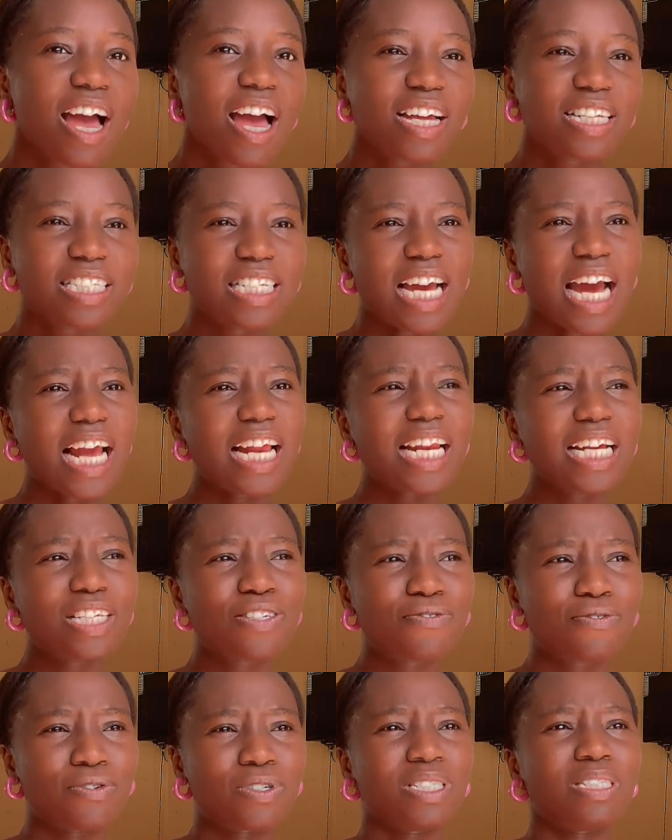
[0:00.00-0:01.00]
The highlights
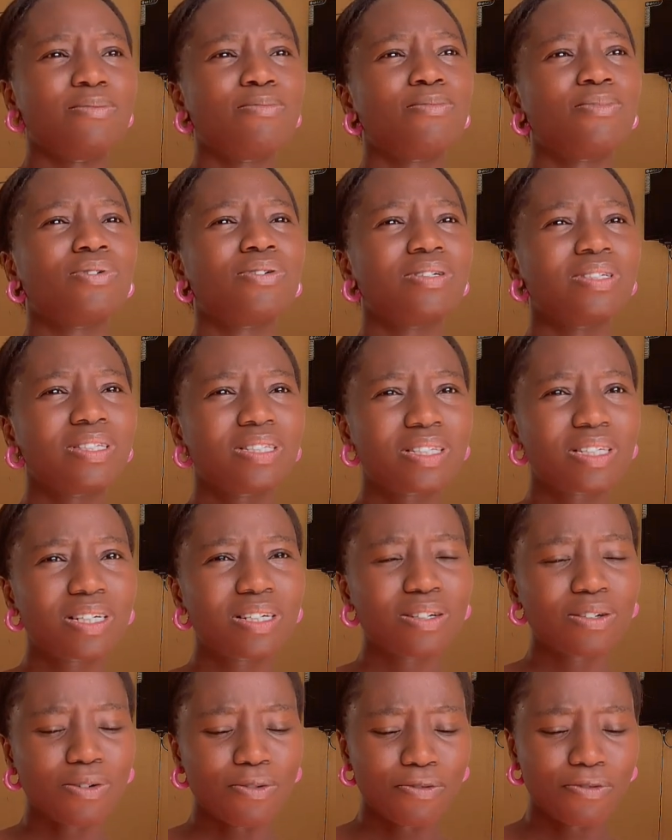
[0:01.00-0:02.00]
for the month
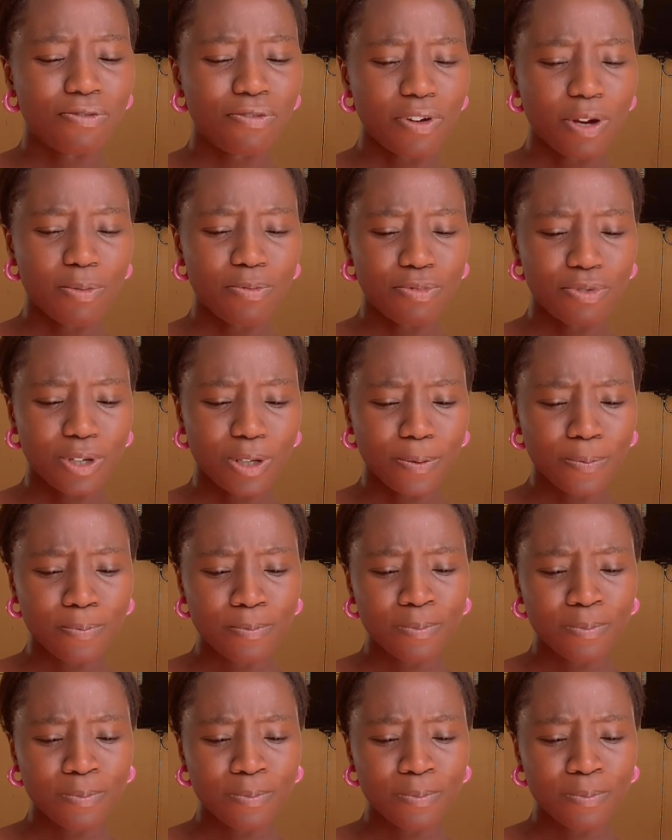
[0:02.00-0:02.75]
of February